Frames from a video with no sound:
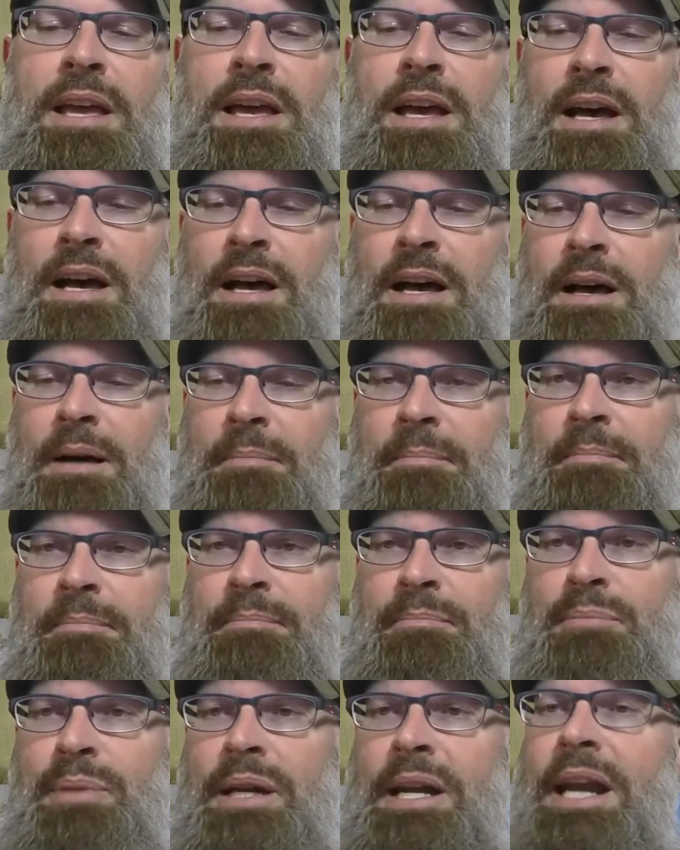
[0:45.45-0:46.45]

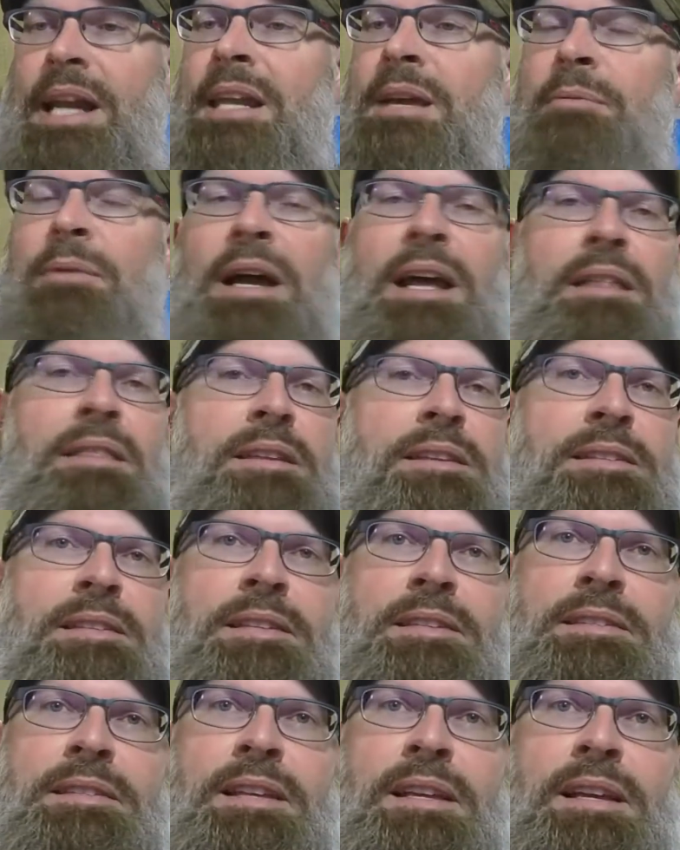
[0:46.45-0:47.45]
But anyway, this
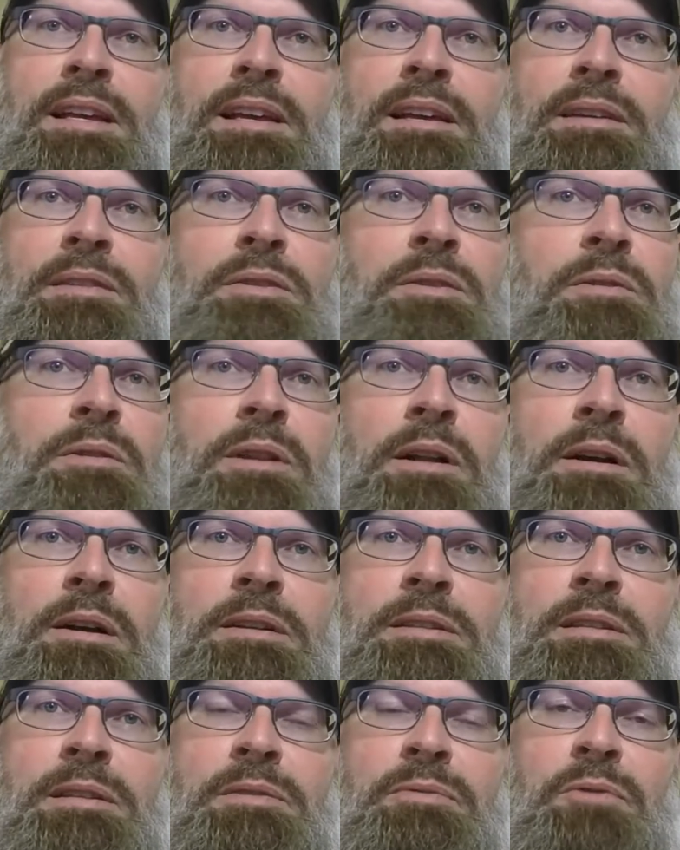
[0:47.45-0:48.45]
is New
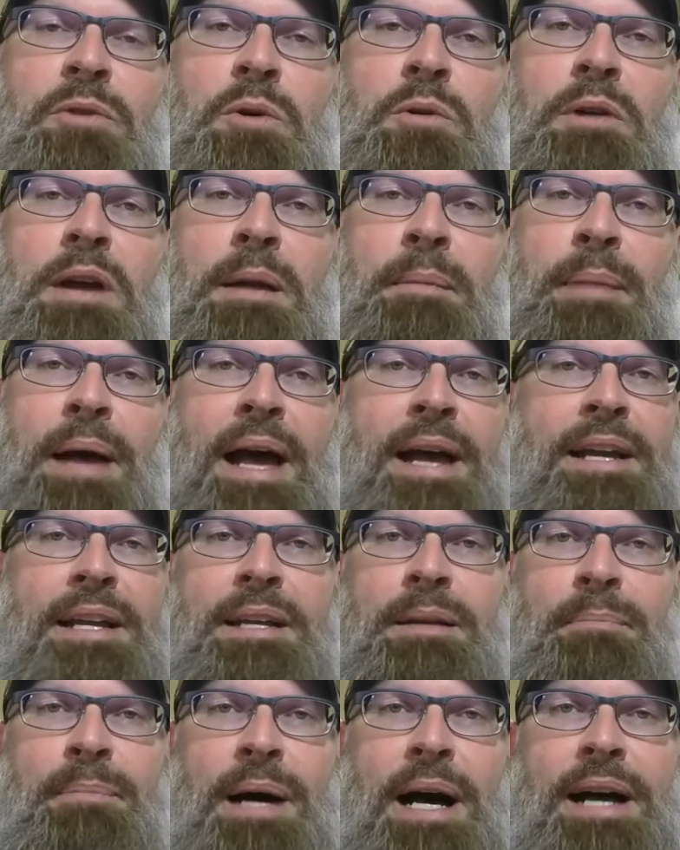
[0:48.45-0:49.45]
Glarus' foray back
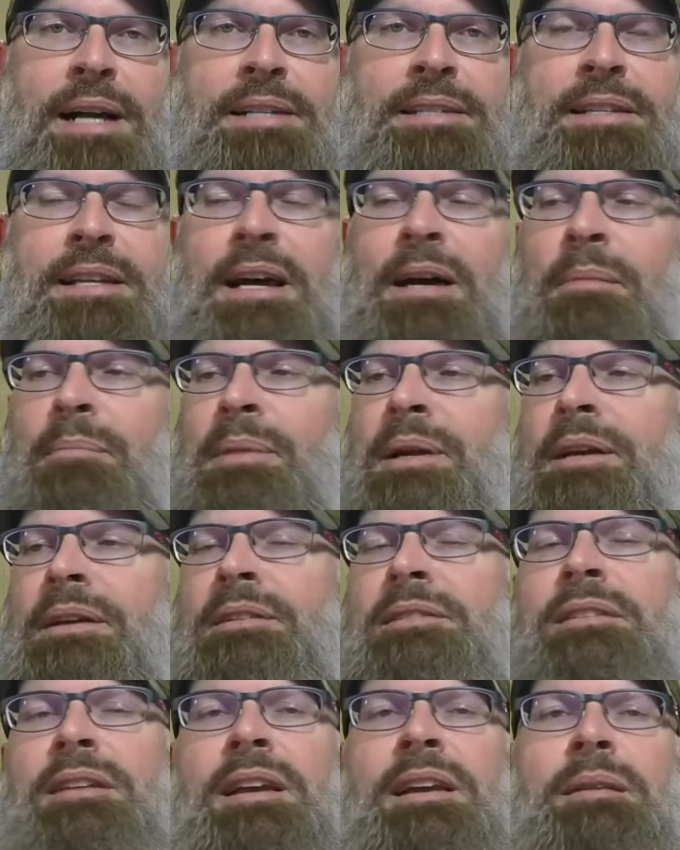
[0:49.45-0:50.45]
into box-style
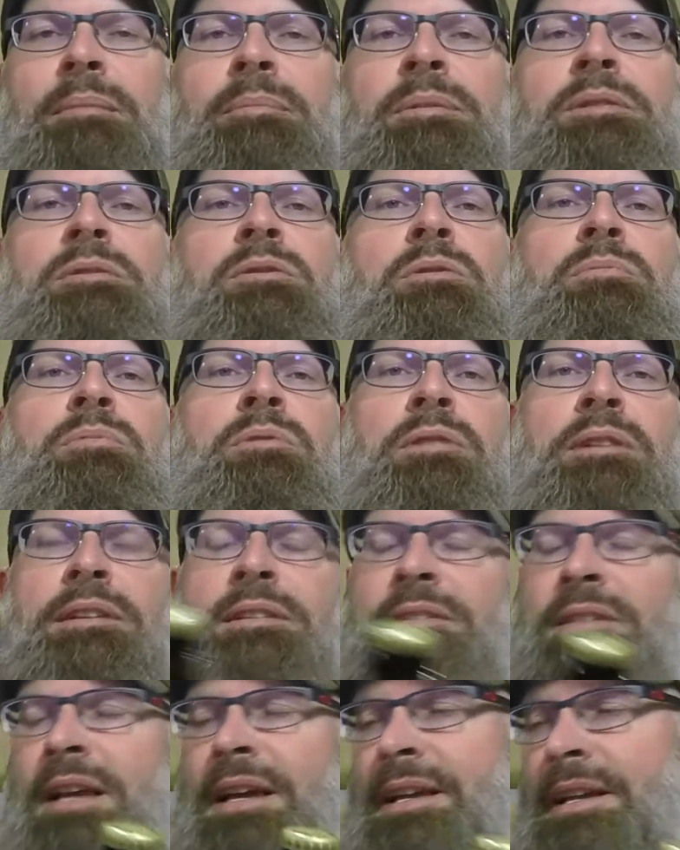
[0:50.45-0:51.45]
beers. I am super
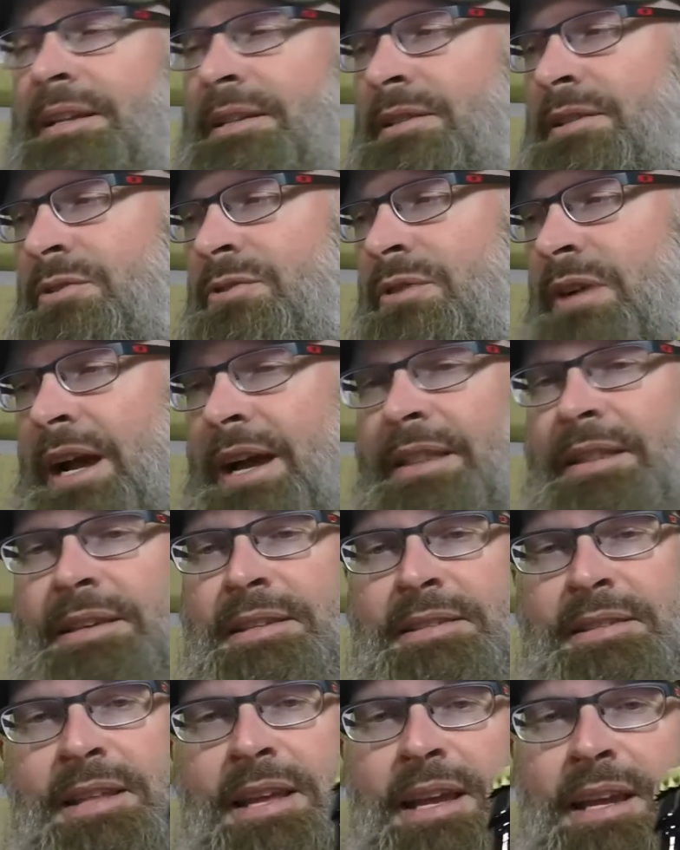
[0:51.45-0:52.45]
excited to try
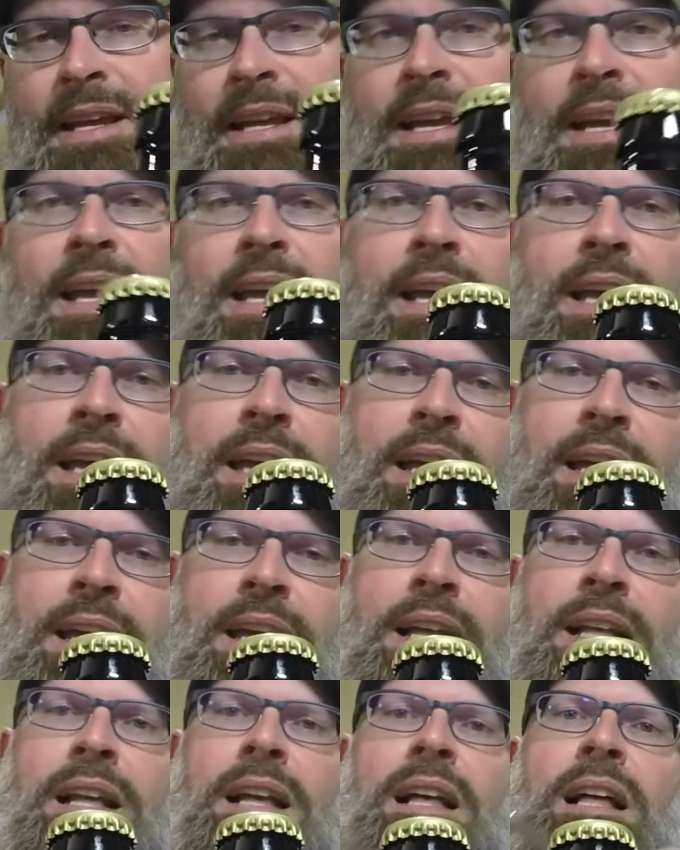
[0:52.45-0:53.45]
this thing.
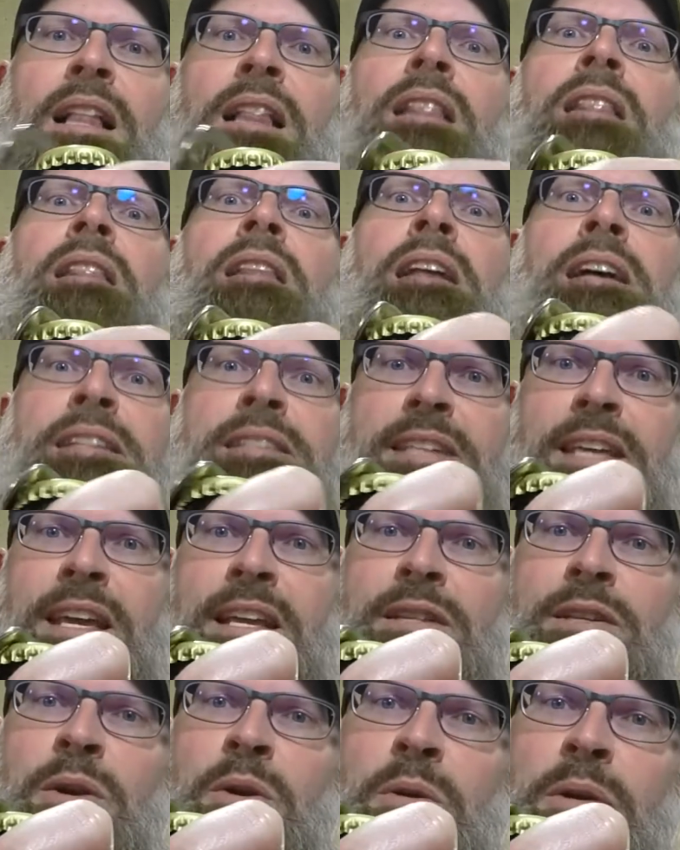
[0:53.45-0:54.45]
Let's
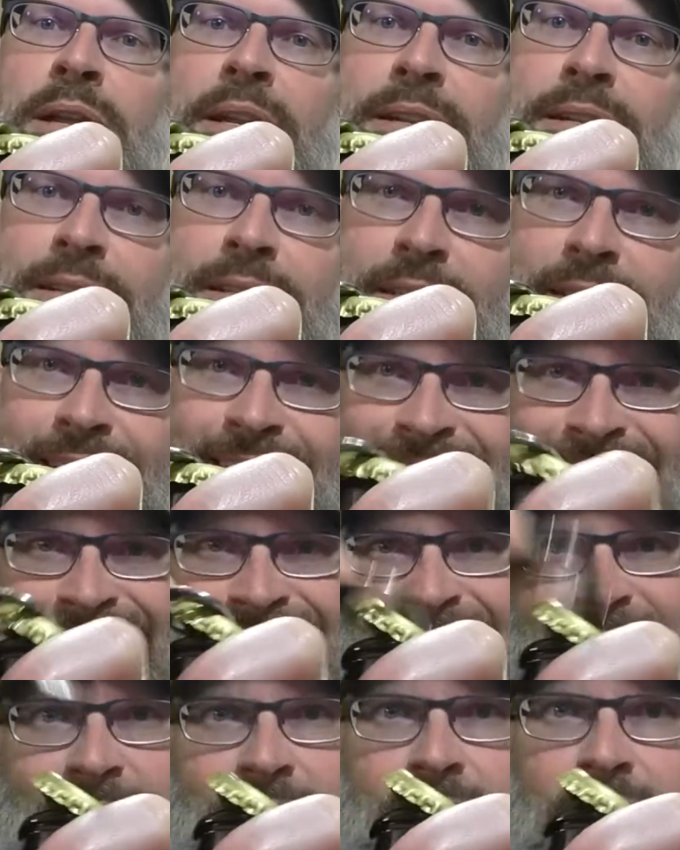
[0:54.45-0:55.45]
get to it.
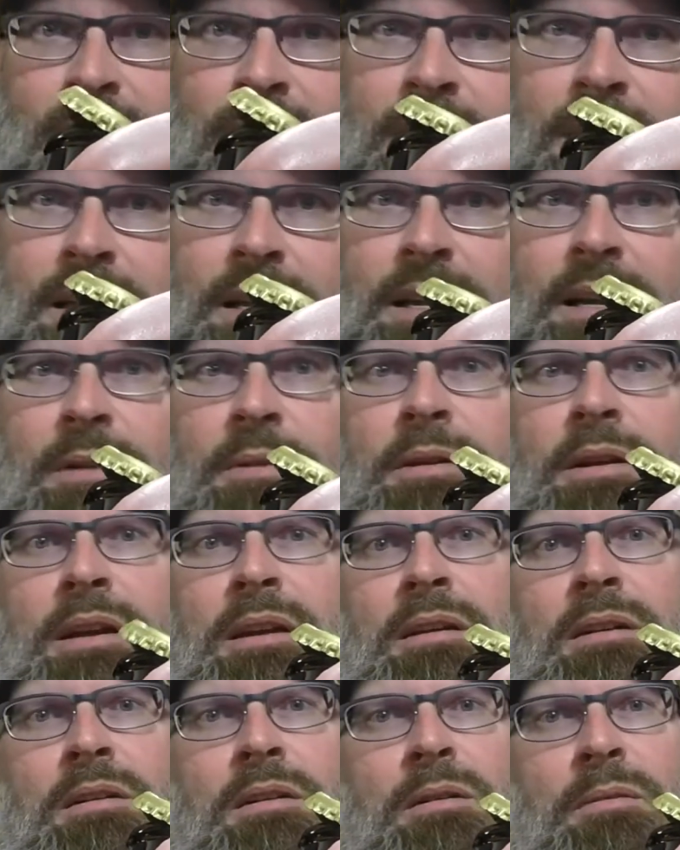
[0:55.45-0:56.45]
There we
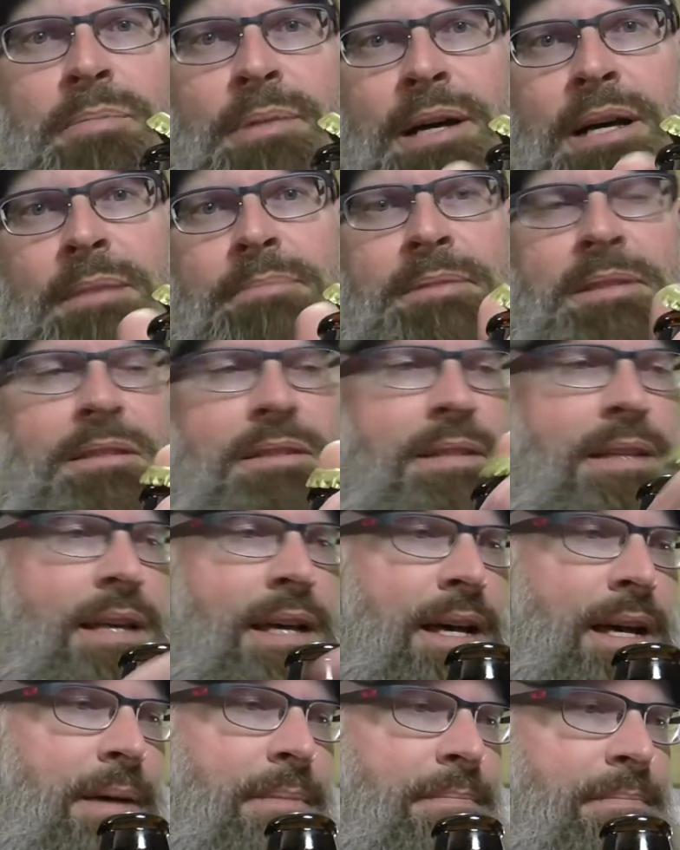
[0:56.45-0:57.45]
go. Pop the
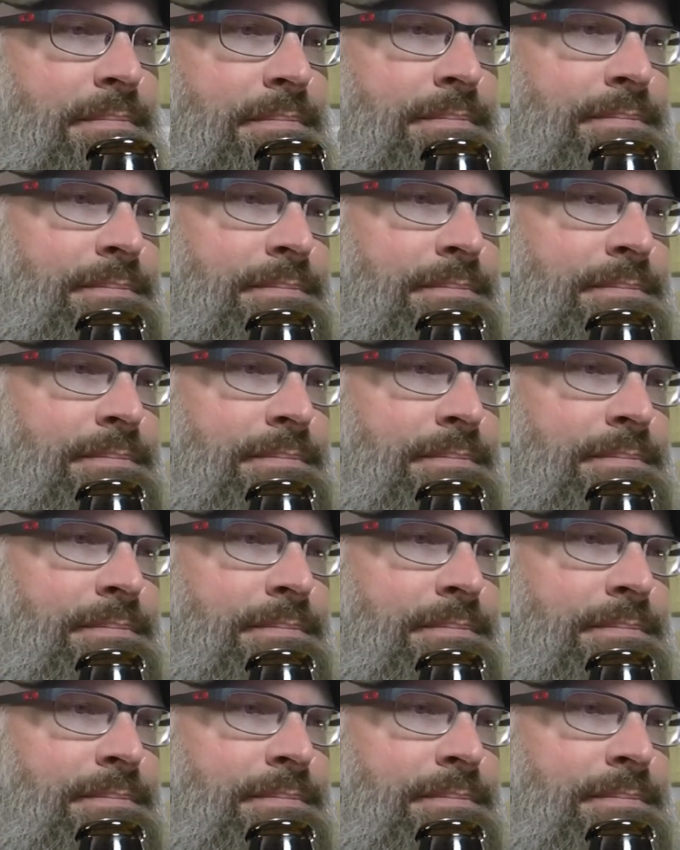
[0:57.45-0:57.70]
top.